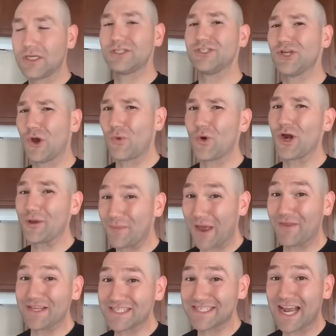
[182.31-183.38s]
Don't worry, by
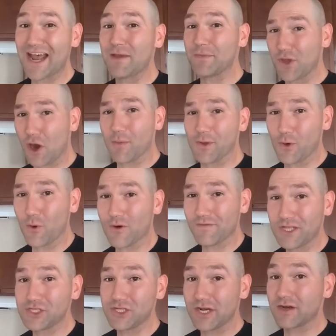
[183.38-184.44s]
this time, the Army Corps of
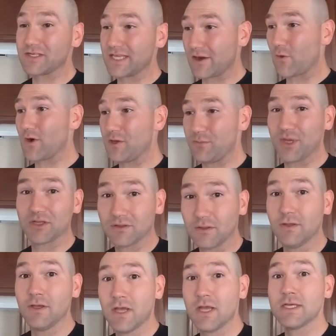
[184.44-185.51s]
Engineers had already built
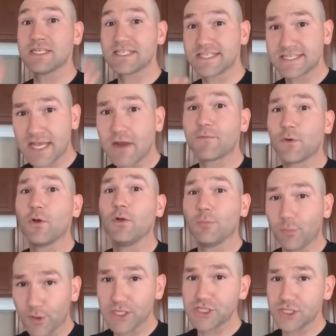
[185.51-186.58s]
several
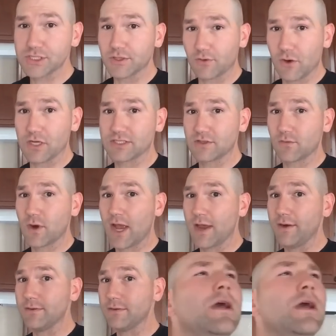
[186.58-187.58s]
bridges across the Rhine.